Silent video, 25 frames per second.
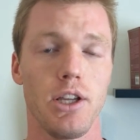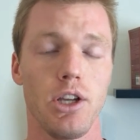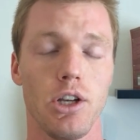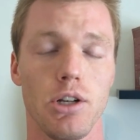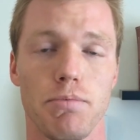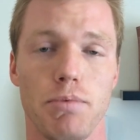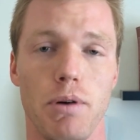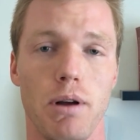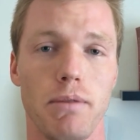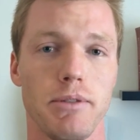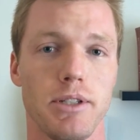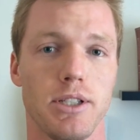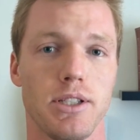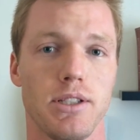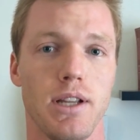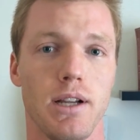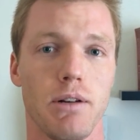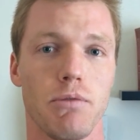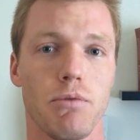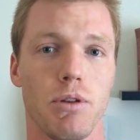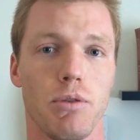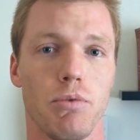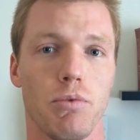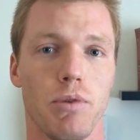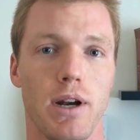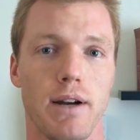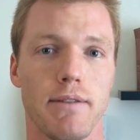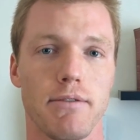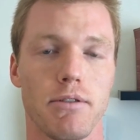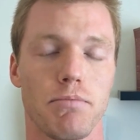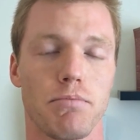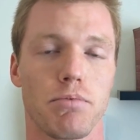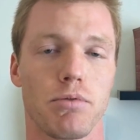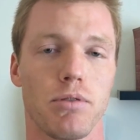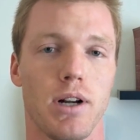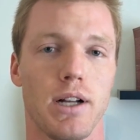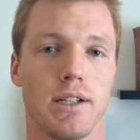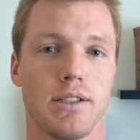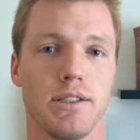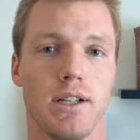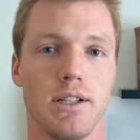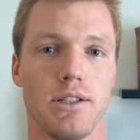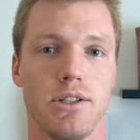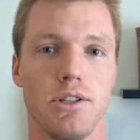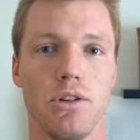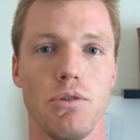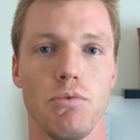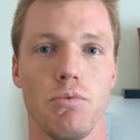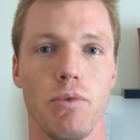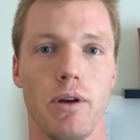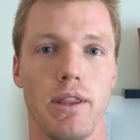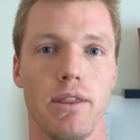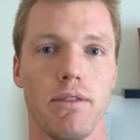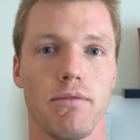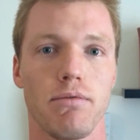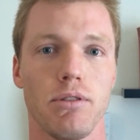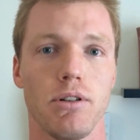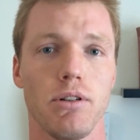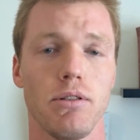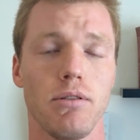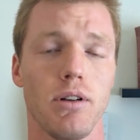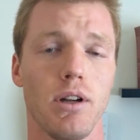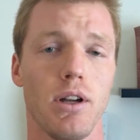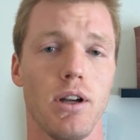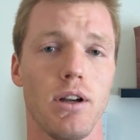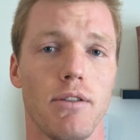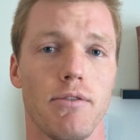You could probably stick with whatever process you went through